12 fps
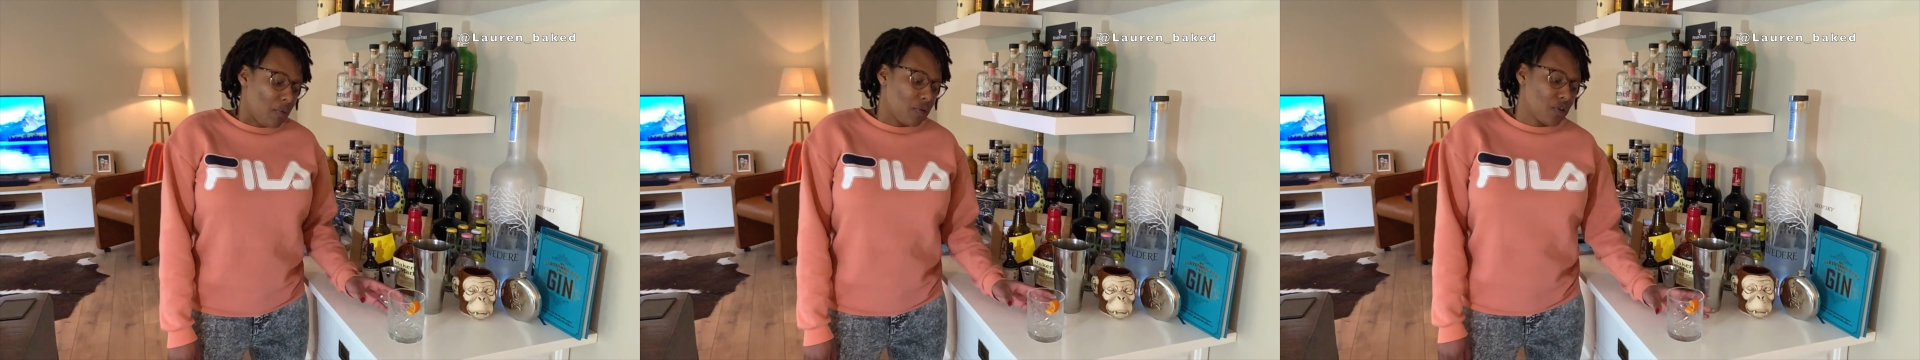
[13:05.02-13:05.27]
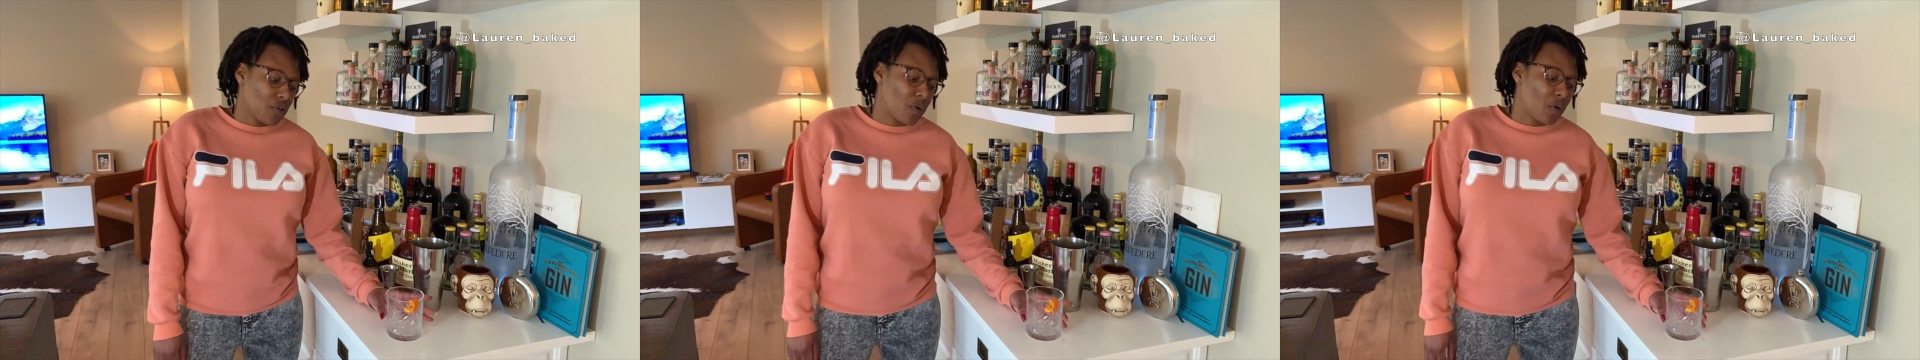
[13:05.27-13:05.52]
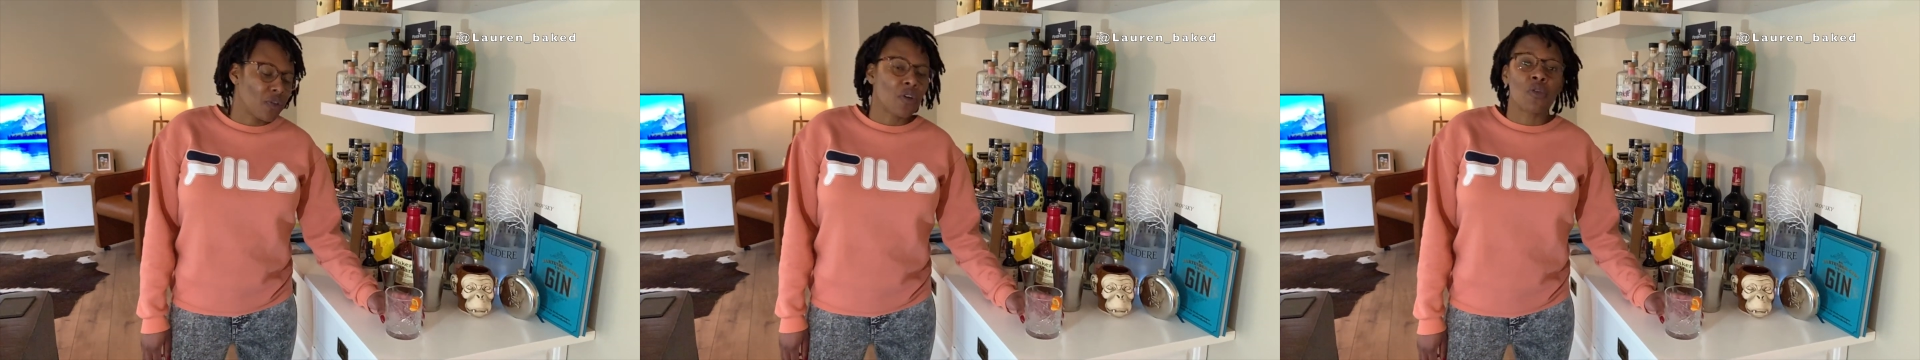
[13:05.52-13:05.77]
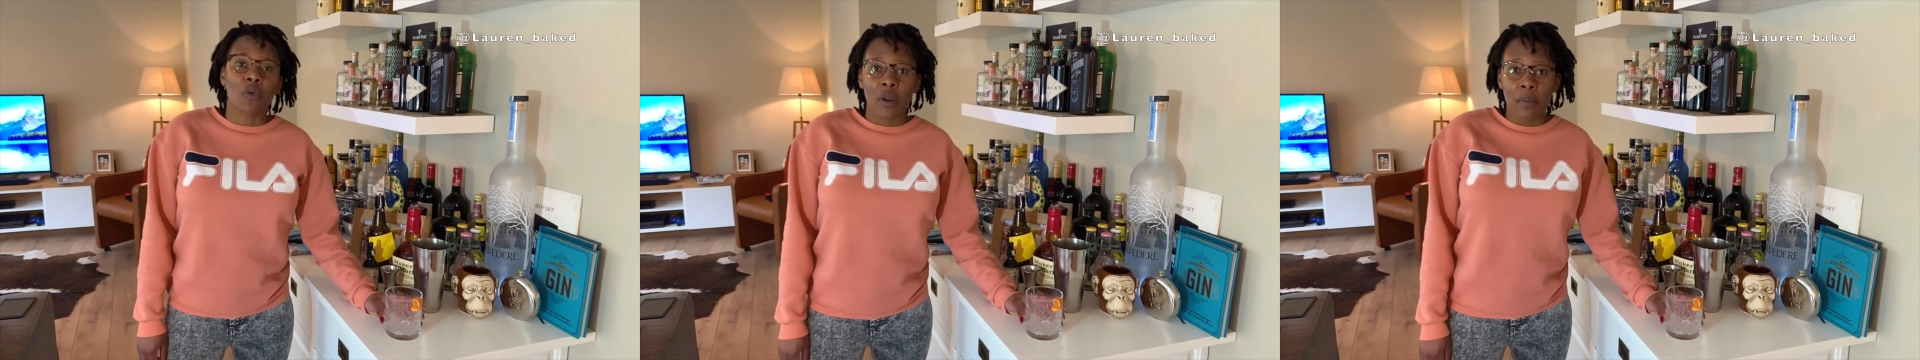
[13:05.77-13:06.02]
which is called the
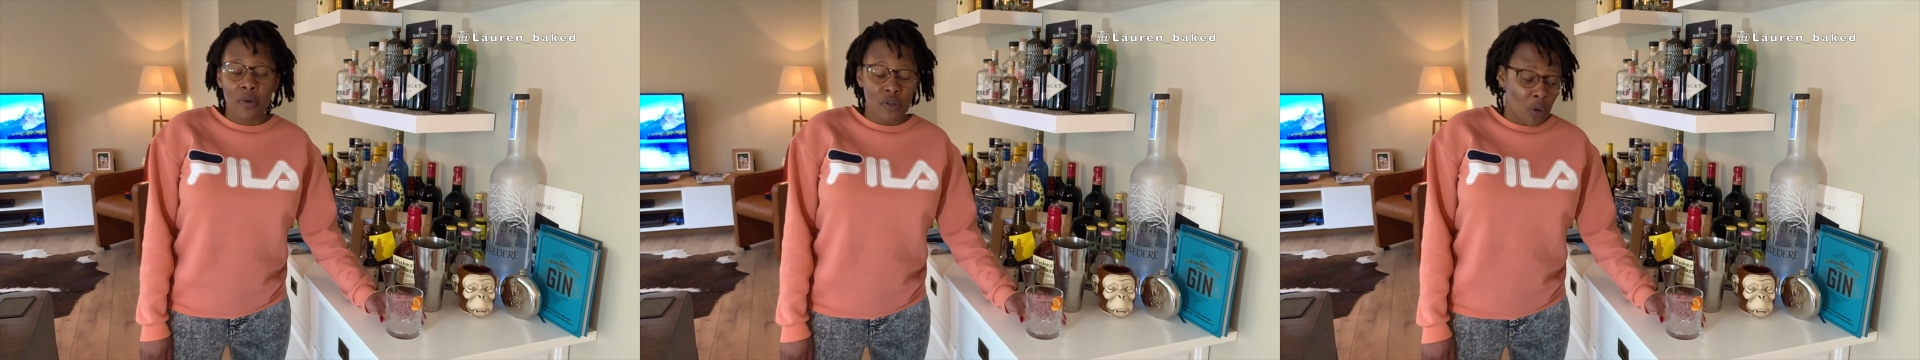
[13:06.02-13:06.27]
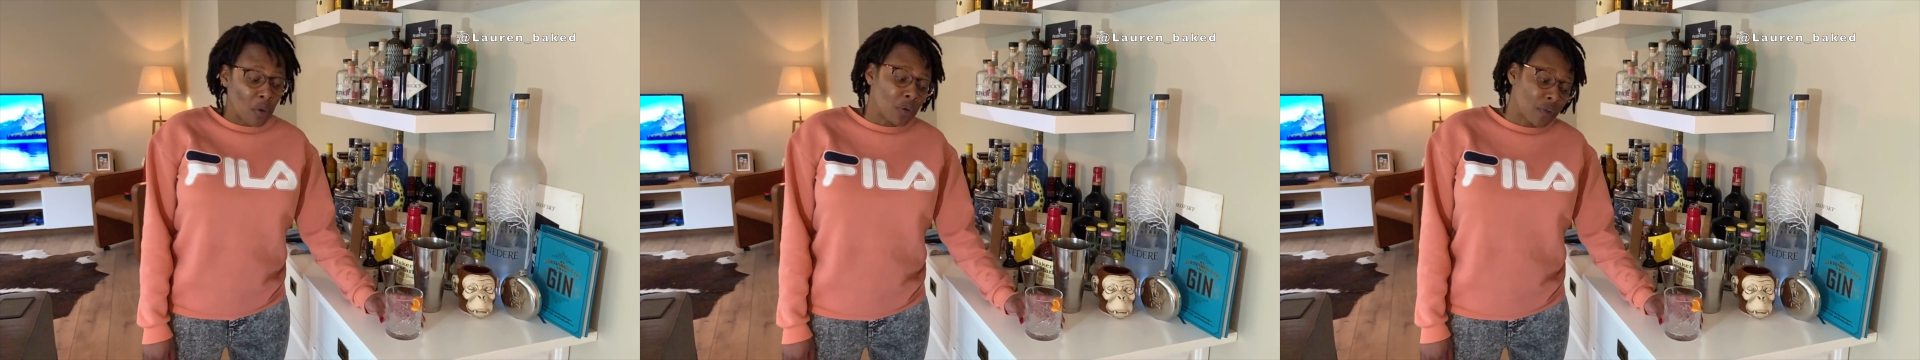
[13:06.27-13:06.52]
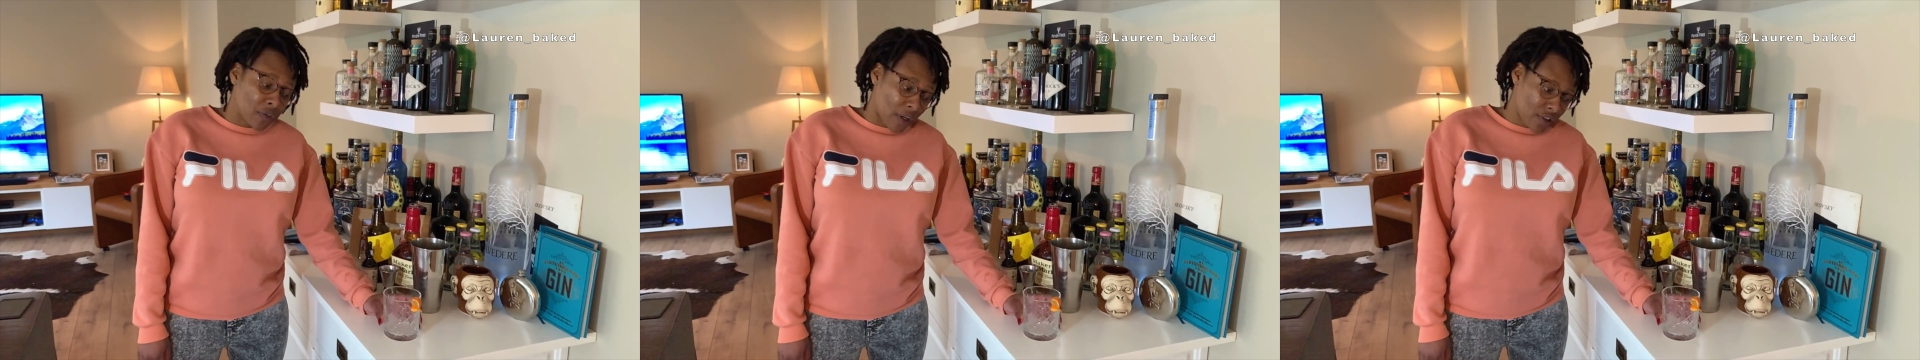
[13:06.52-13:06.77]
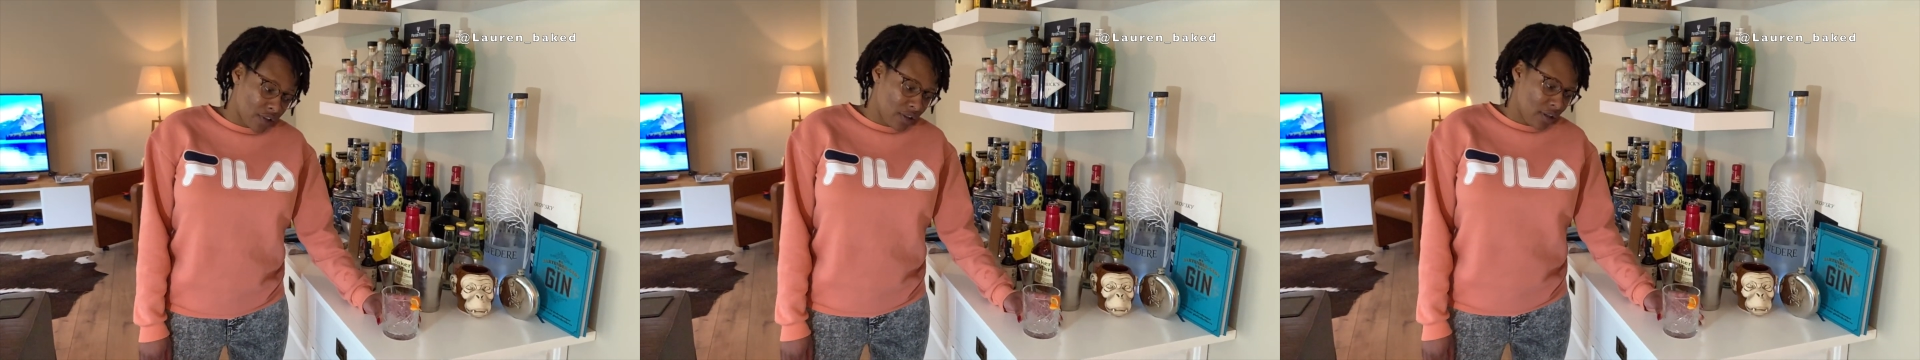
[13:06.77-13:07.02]
Rooibos Old
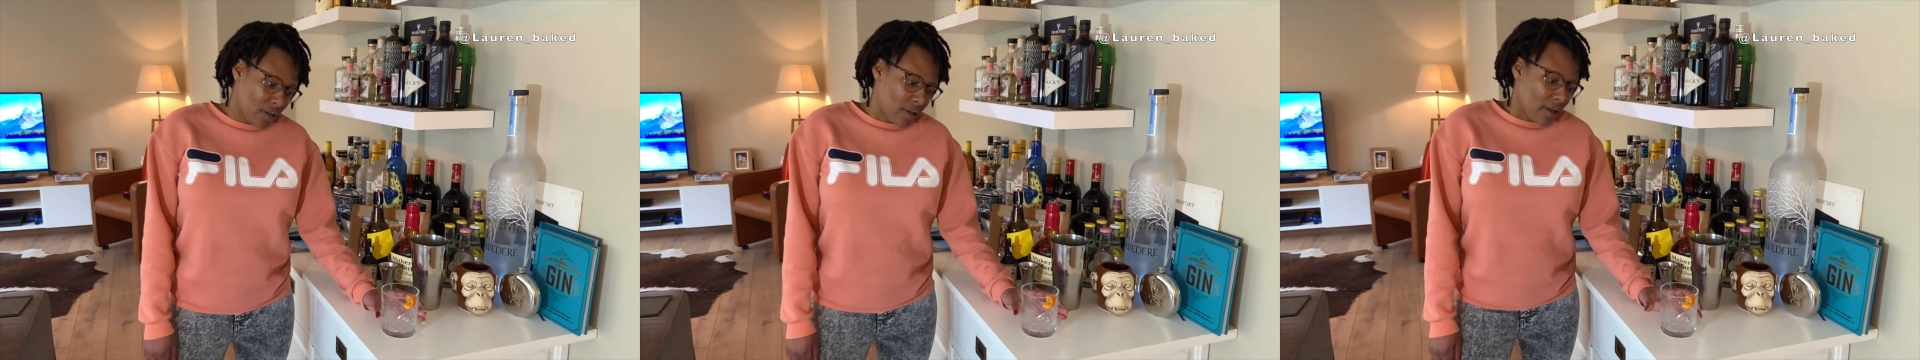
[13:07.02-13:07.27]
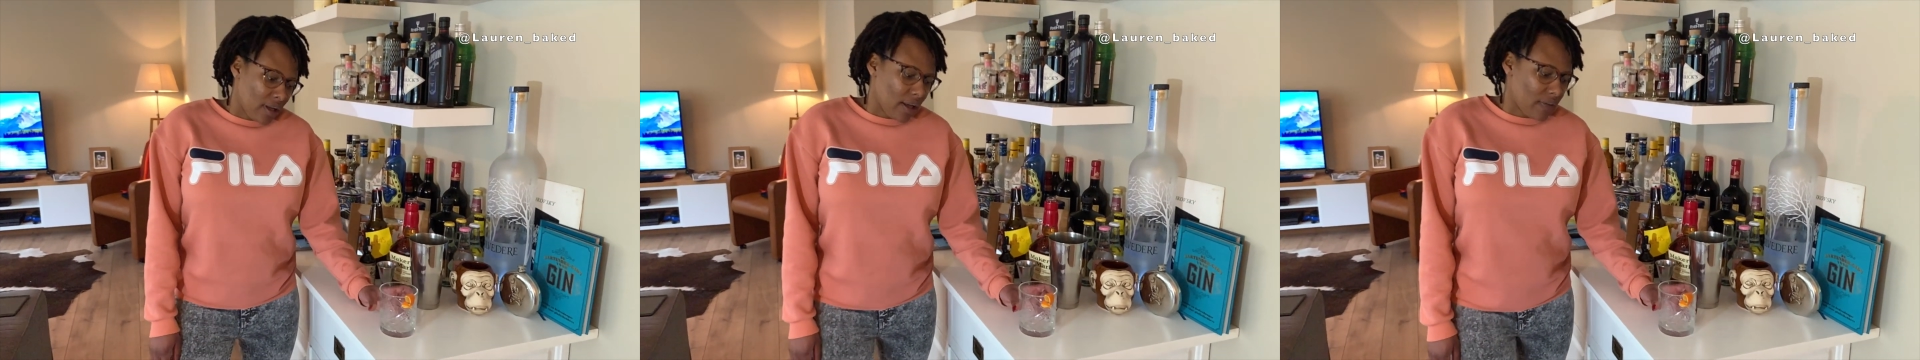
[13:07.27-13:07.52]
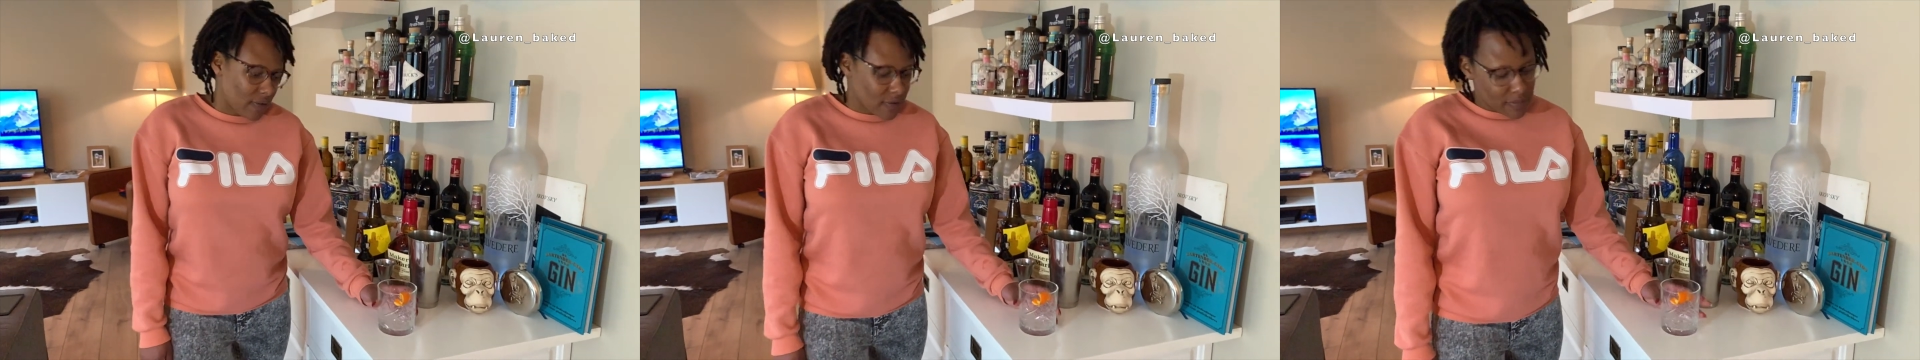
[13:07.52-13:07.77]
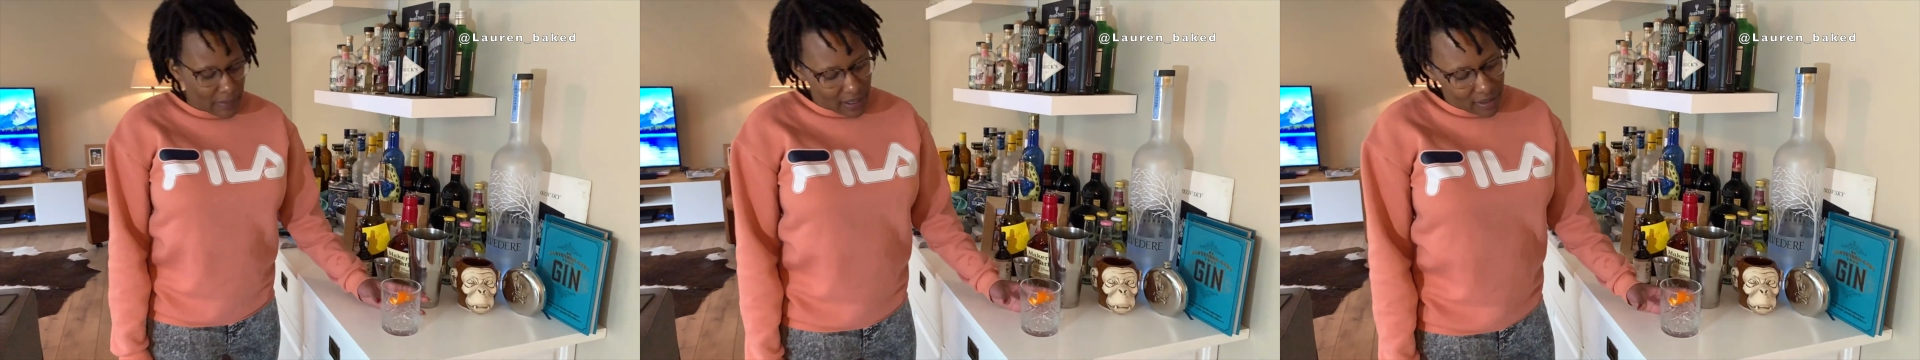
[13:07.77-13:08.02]
Fashioned. And this
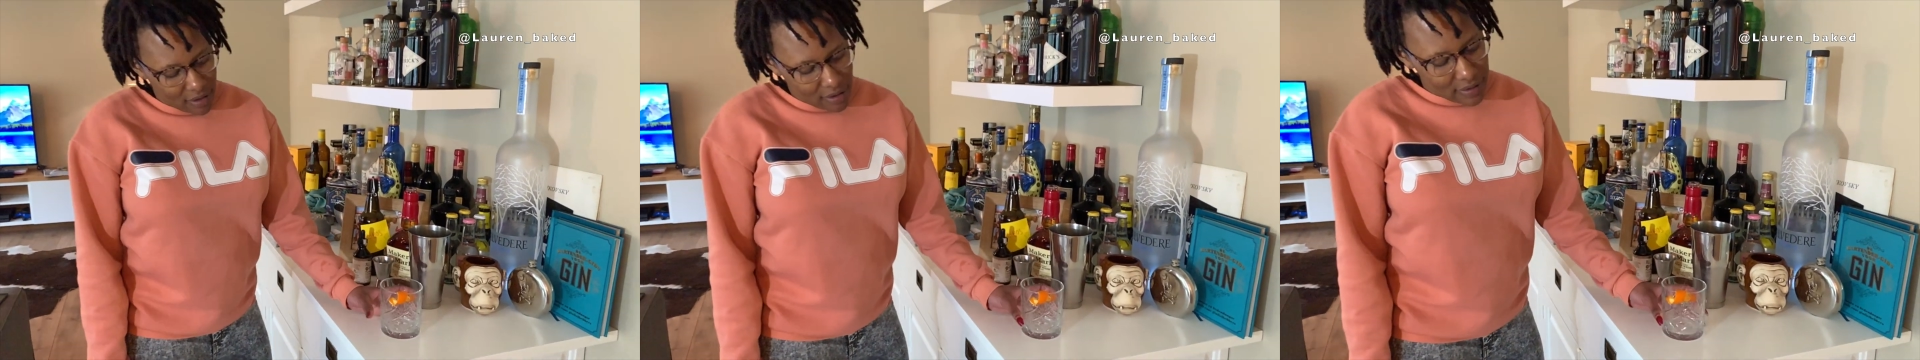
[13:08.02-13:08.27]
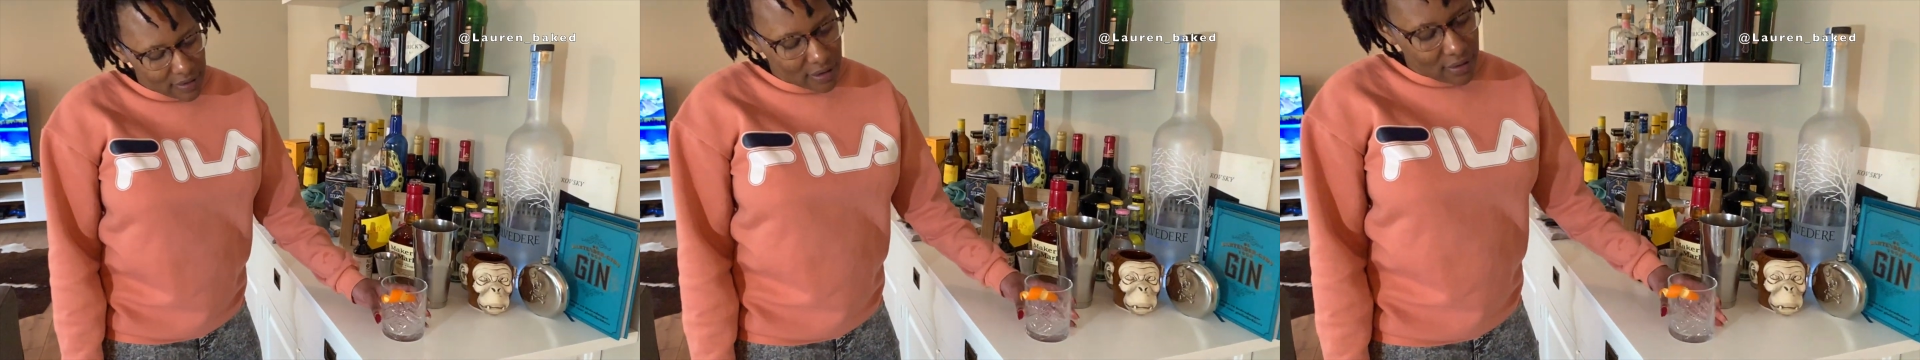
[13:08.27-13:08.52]
is my glass